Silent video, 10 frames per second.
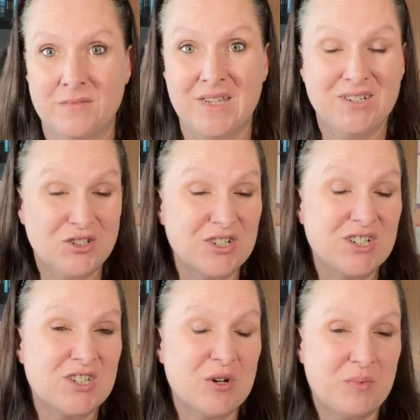And you're going to
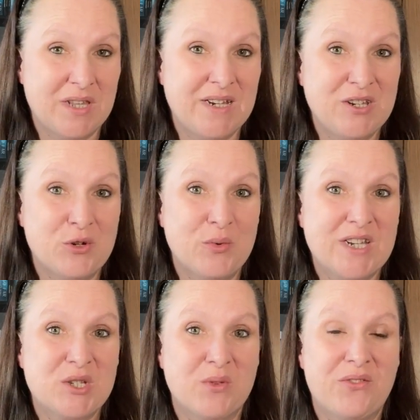start planning your
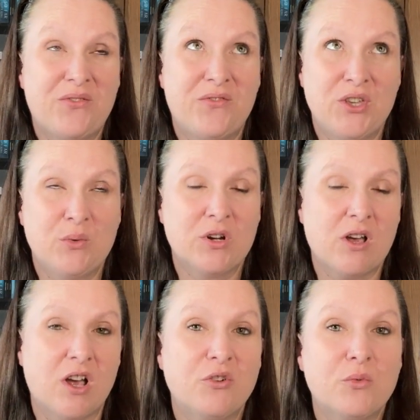weeks with fewer
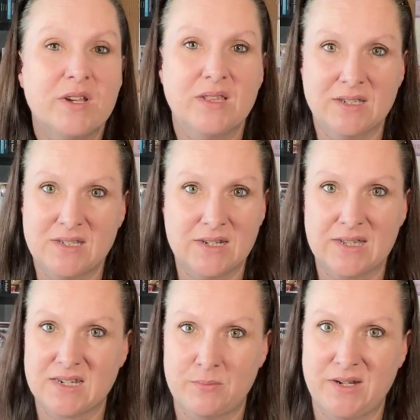unrealistic
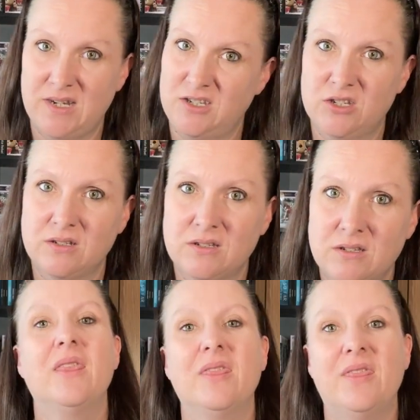
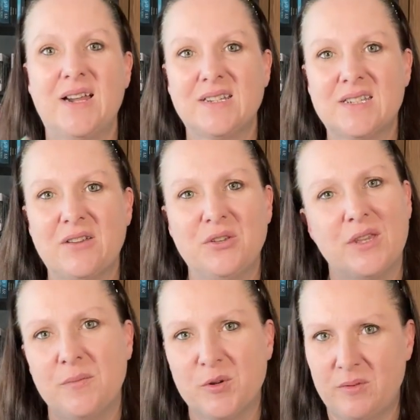expectations. That is how you
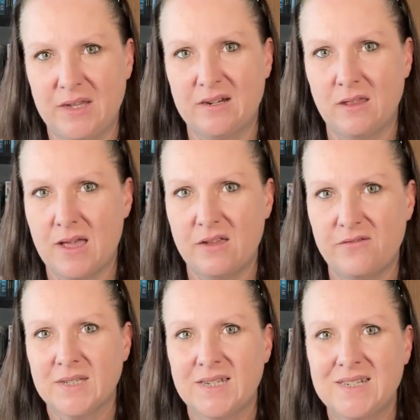keep your plan alive.
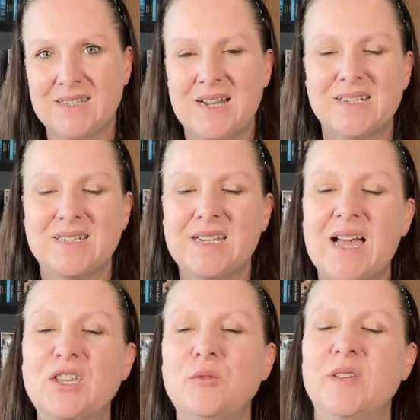It is not a
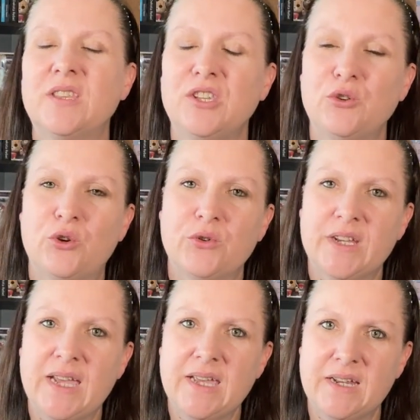document that you
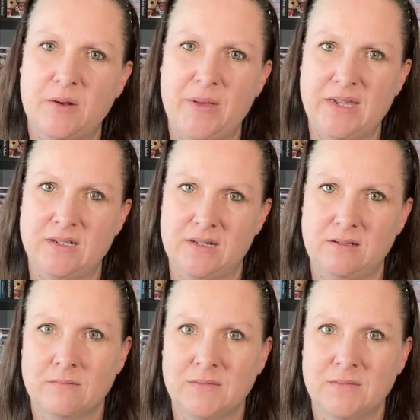create and abandon.